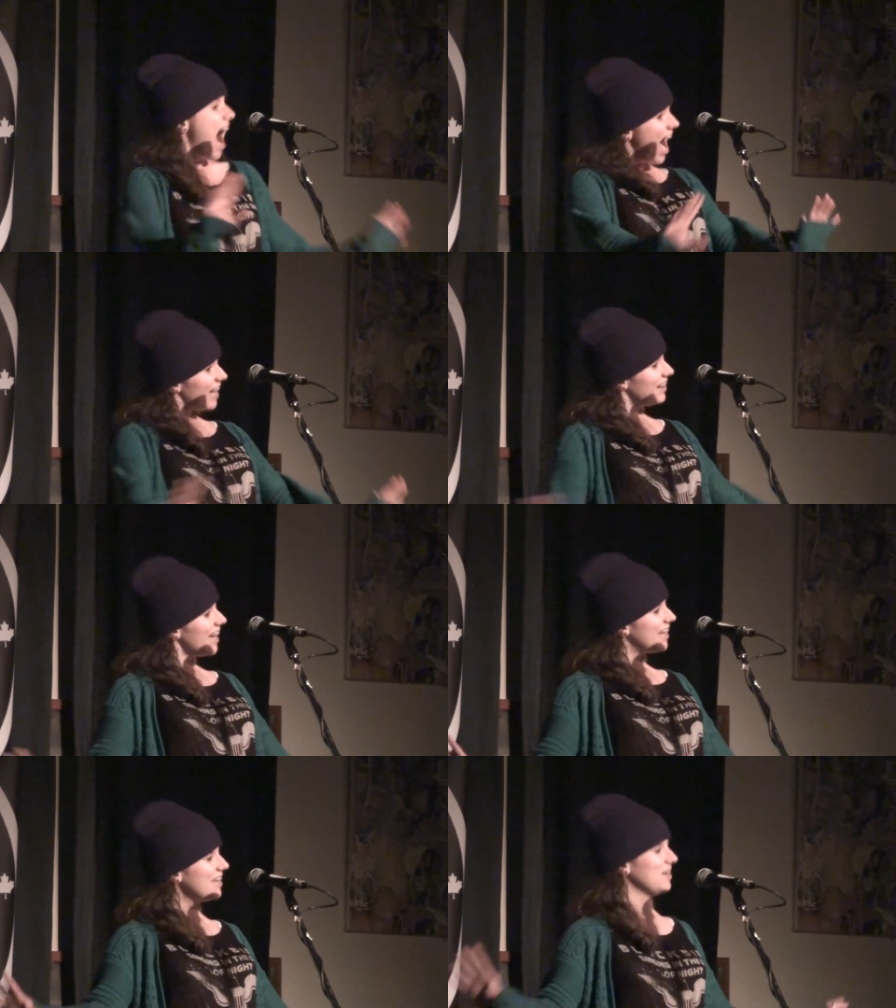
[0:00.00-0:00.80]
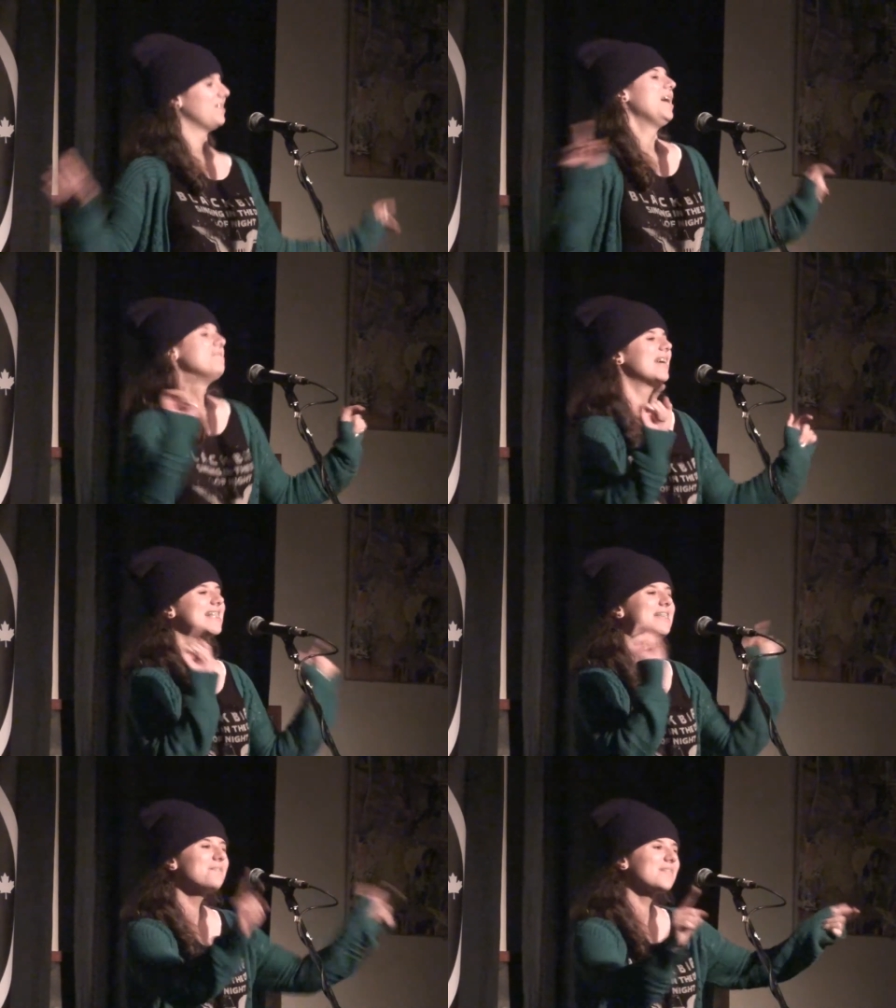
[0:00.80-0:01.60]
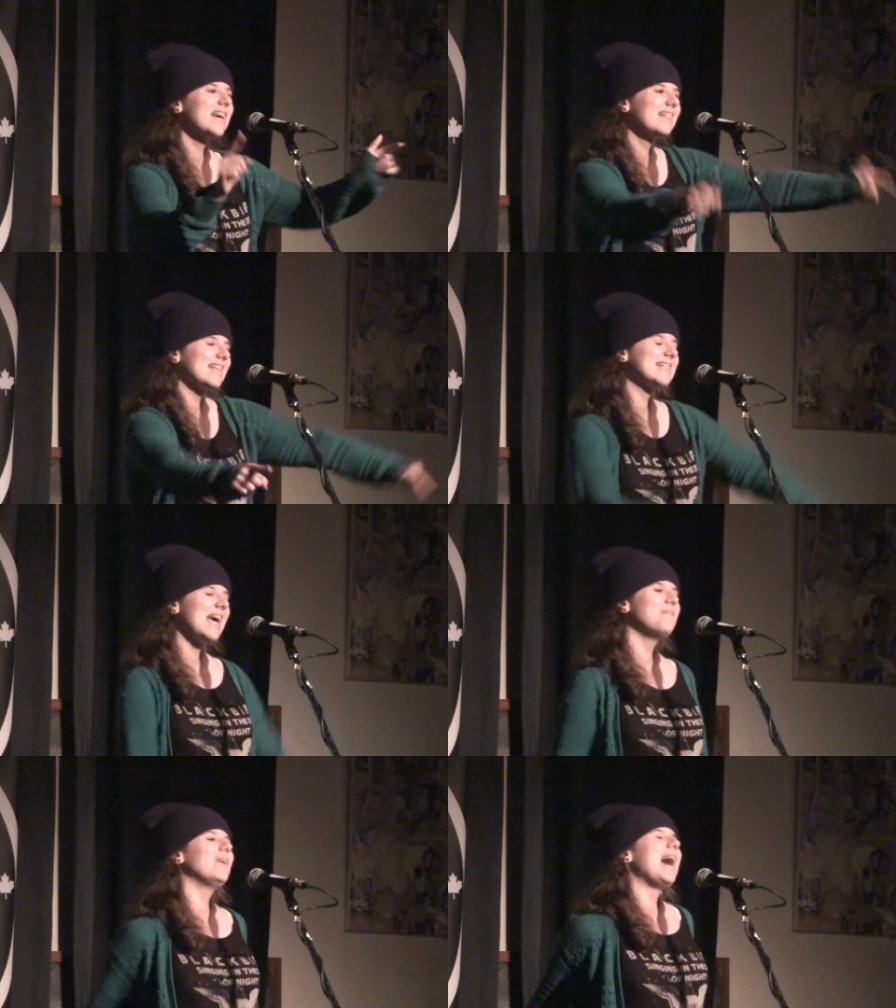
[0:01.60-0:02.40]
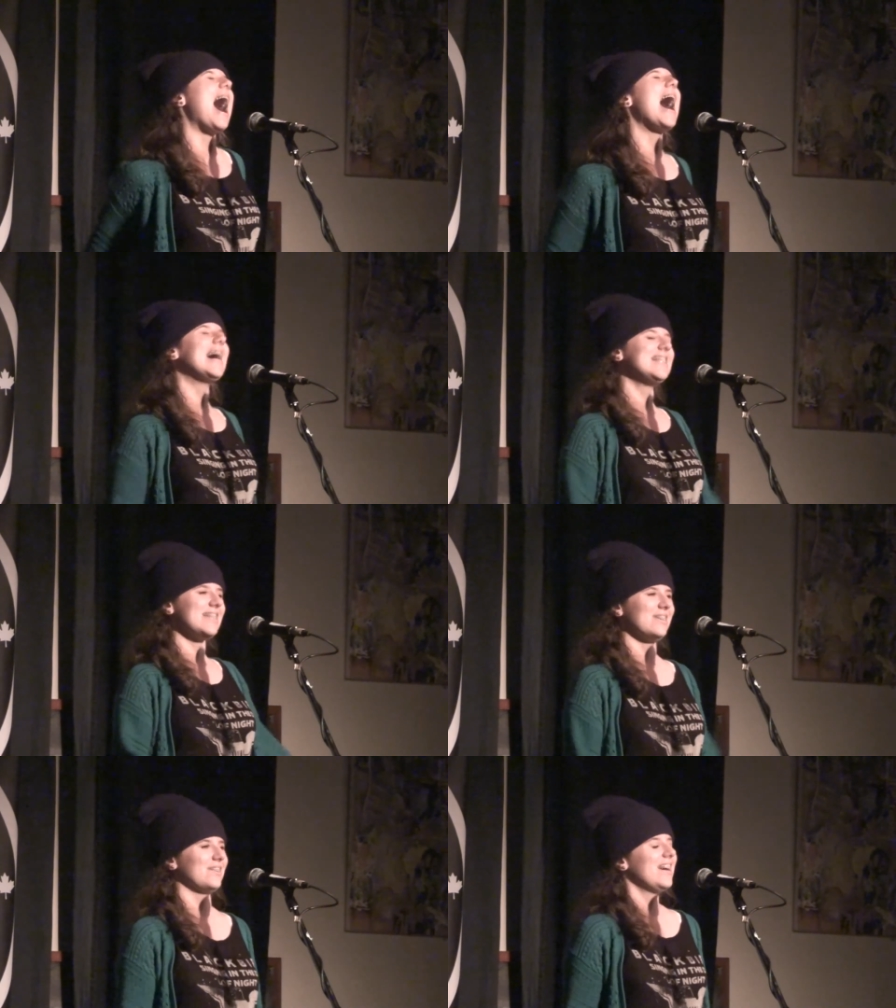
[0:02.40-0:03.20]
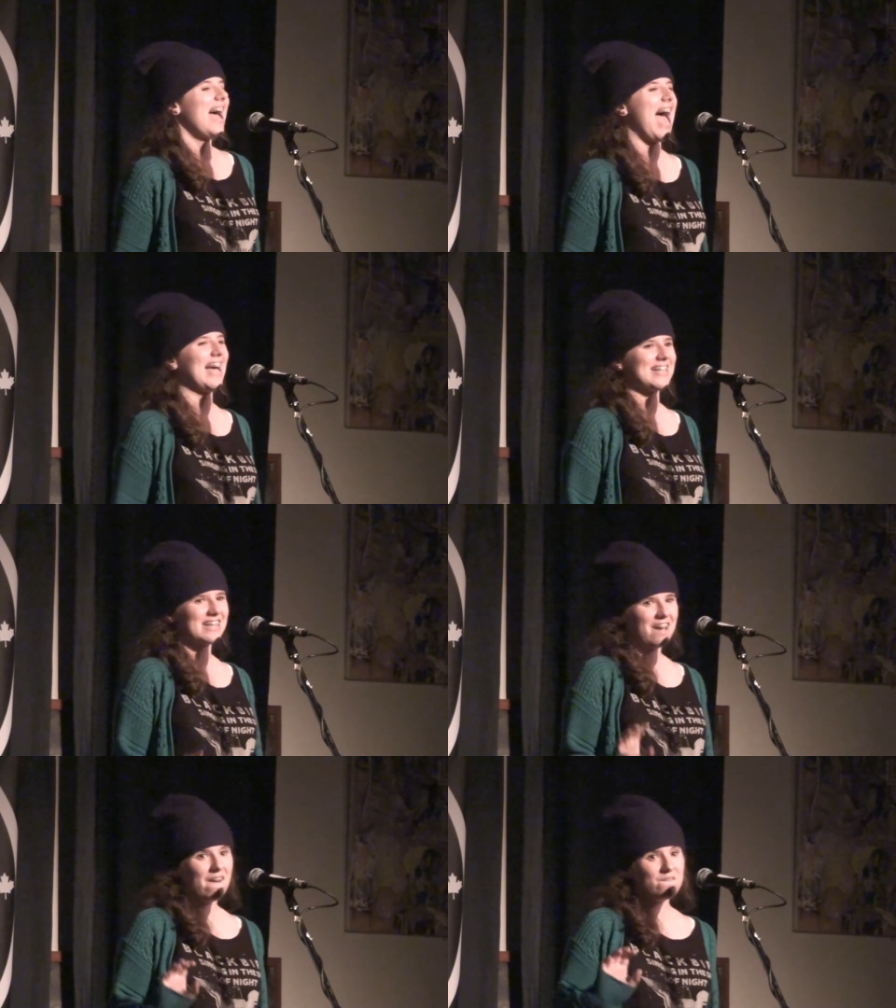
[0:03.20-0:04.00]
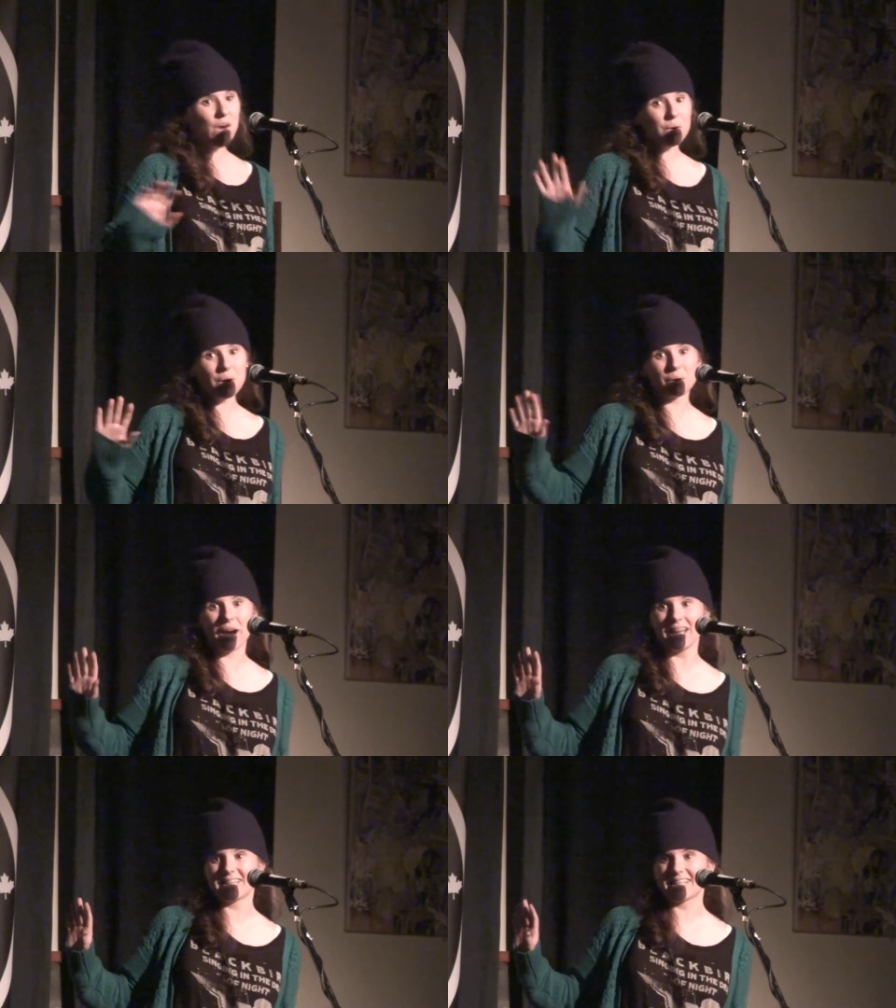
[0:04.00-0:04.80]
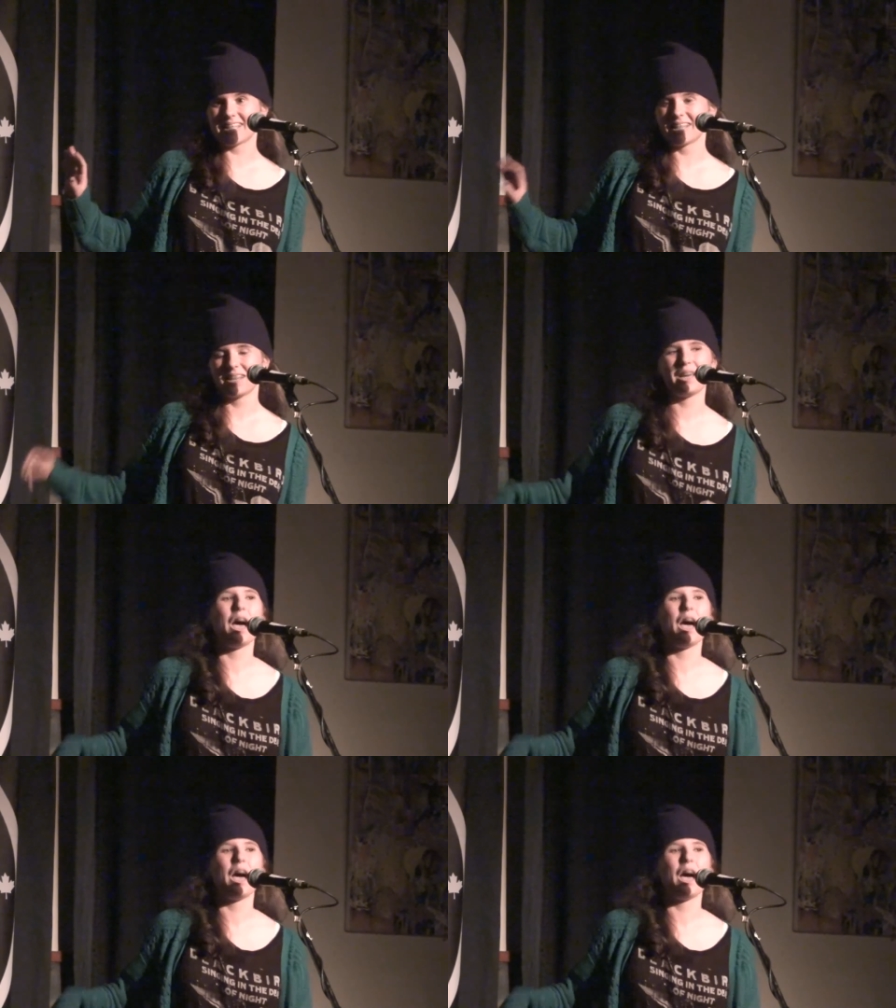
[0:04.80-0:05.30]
I like you because you think the same way I do, and photo credits.